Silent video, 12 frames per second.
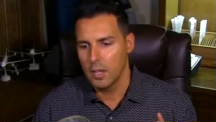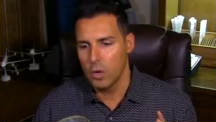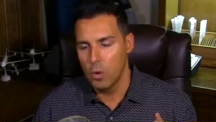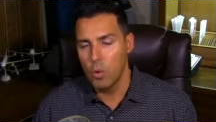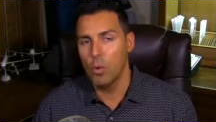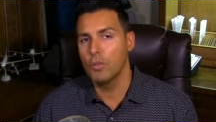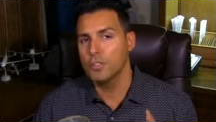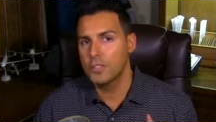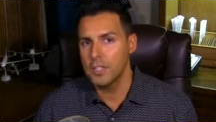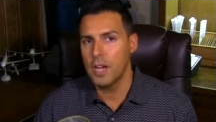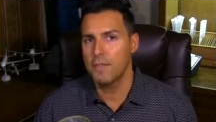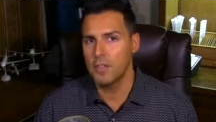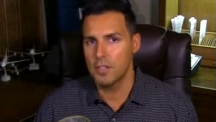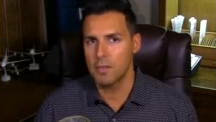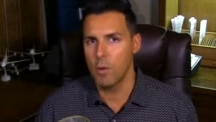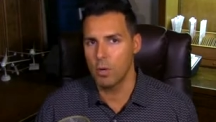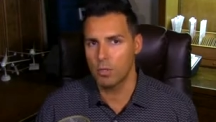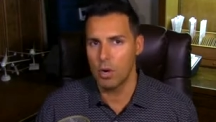cool stuff this
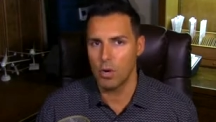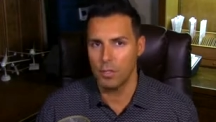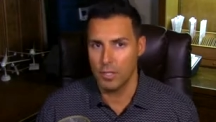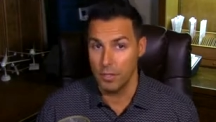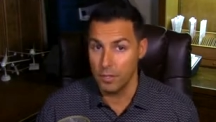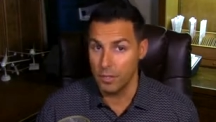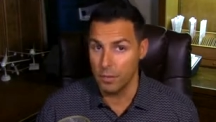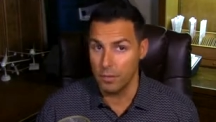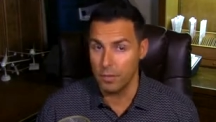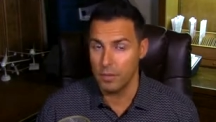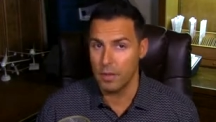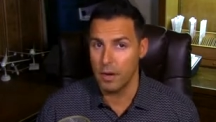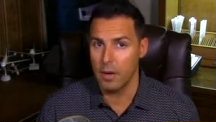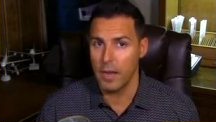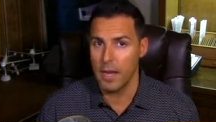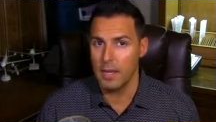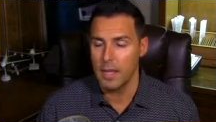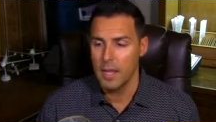smart card can do. All
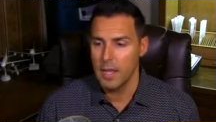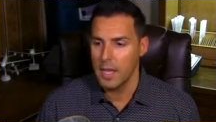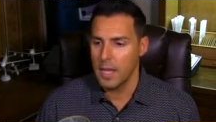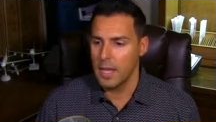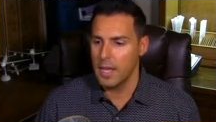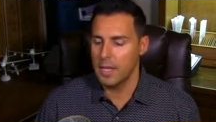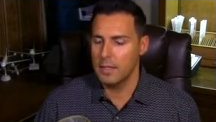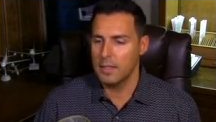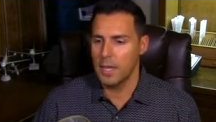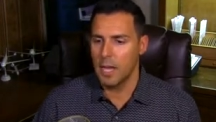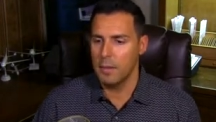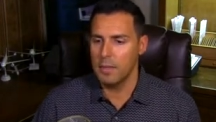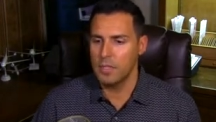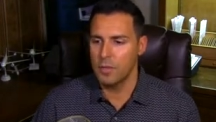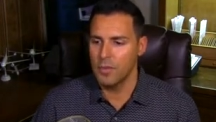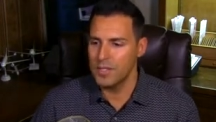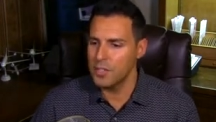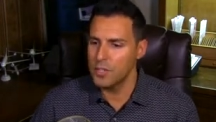right. And
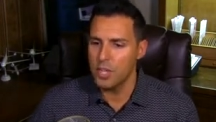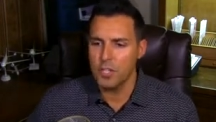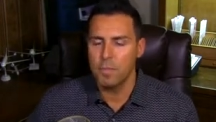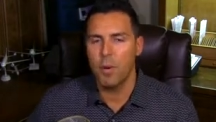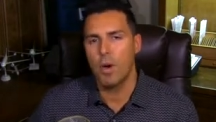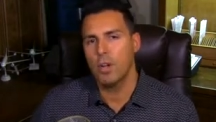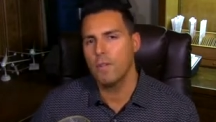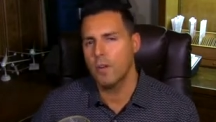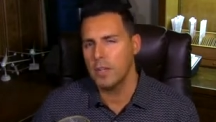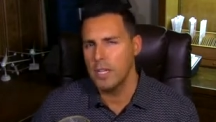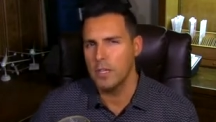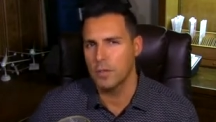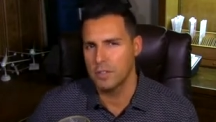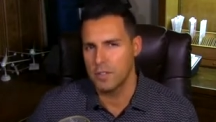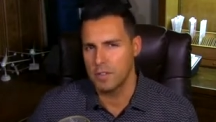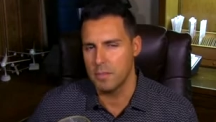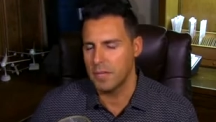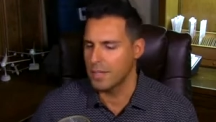so this is just part of our
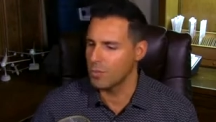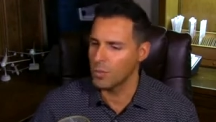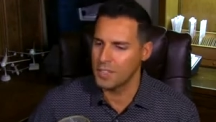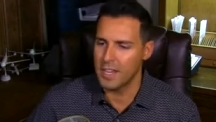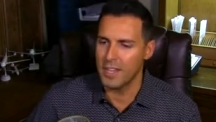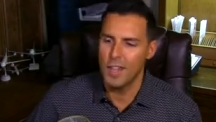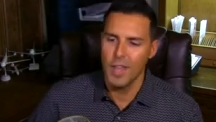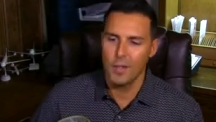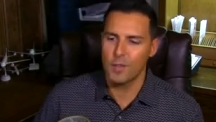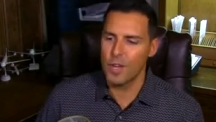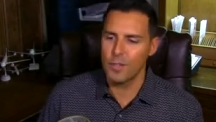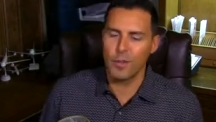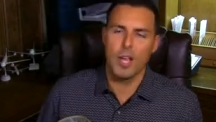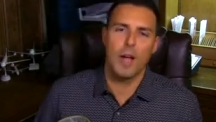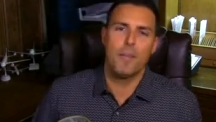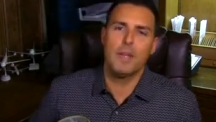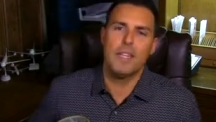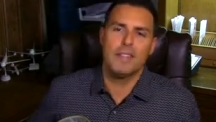ecosystem, because once again, there's other
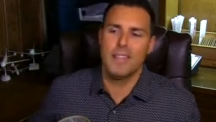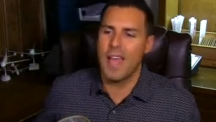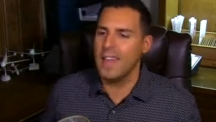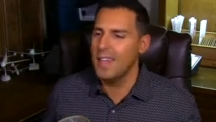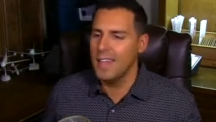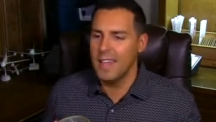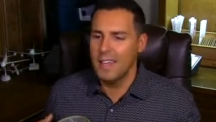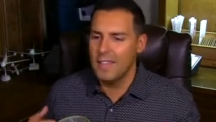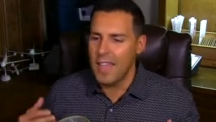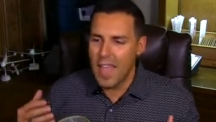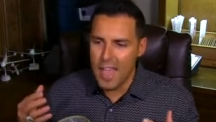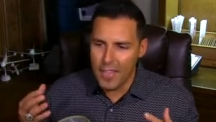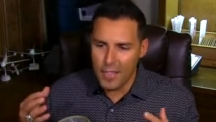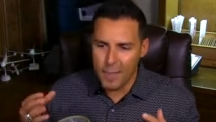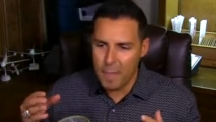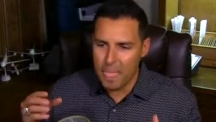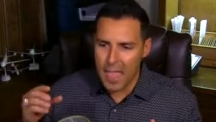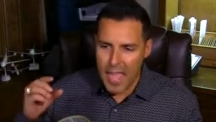companies that
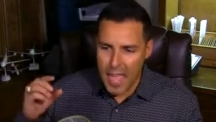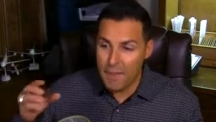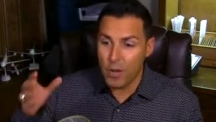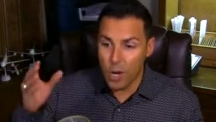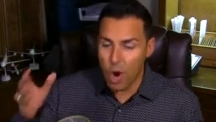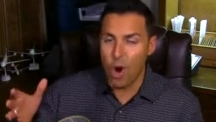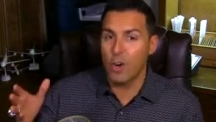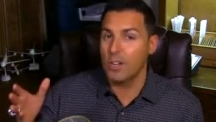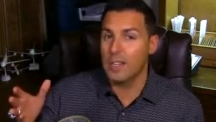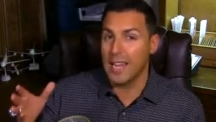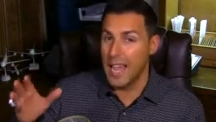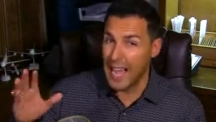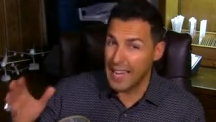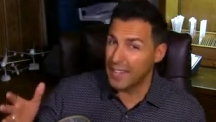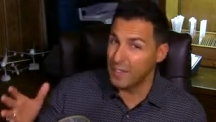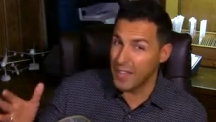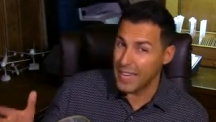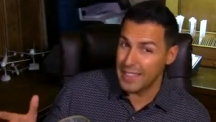have a card kind
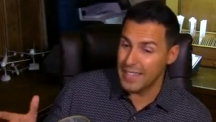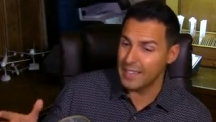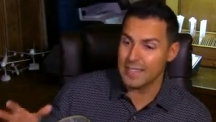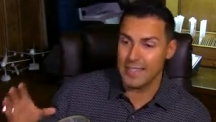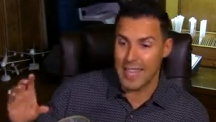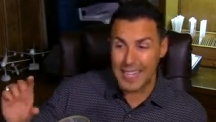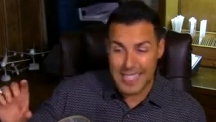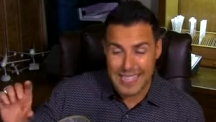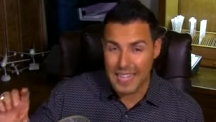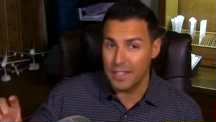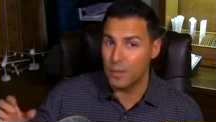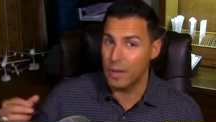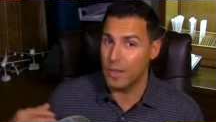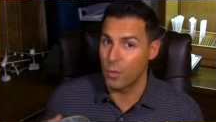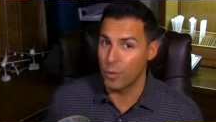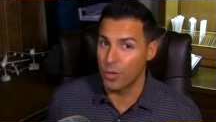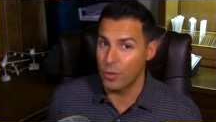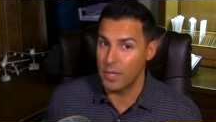of like this, not exactly the way that
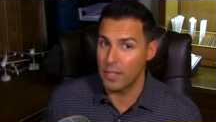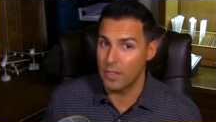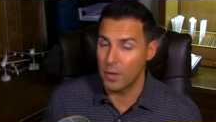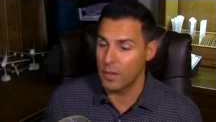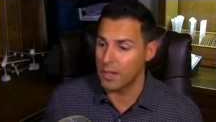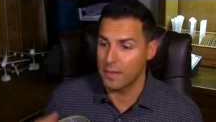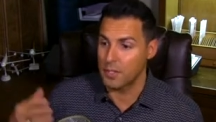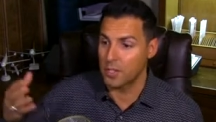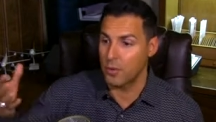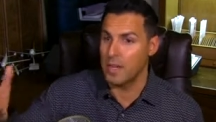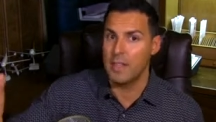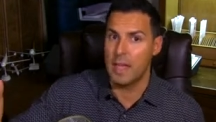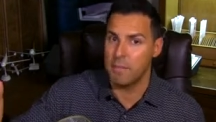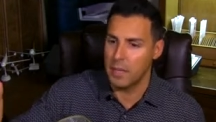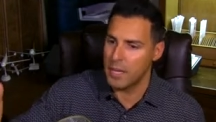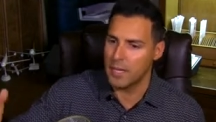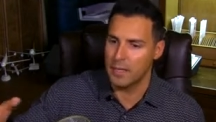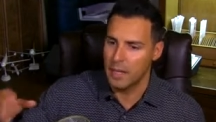we're doing it though. They're not gonna have a screen that
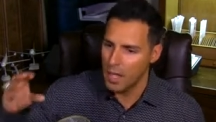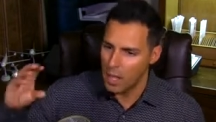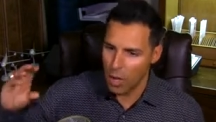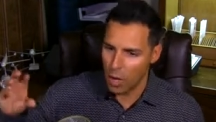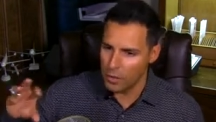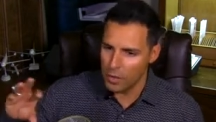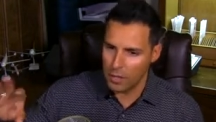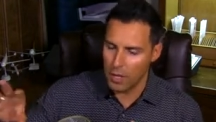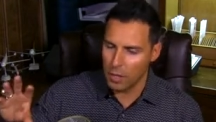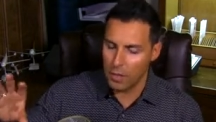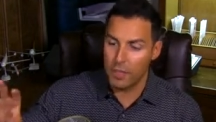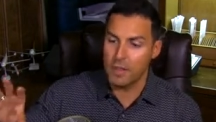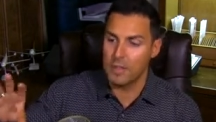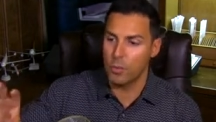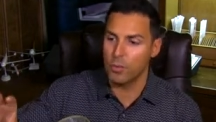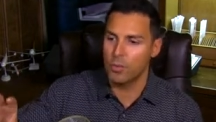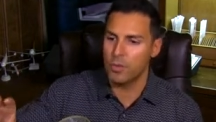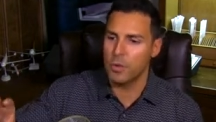big and all the other things that
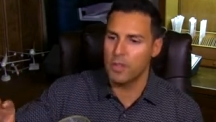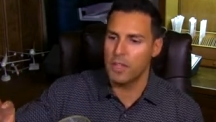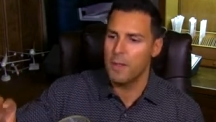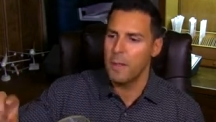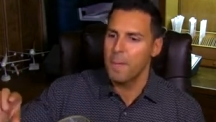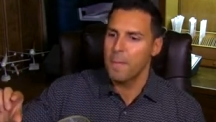we're doing with it,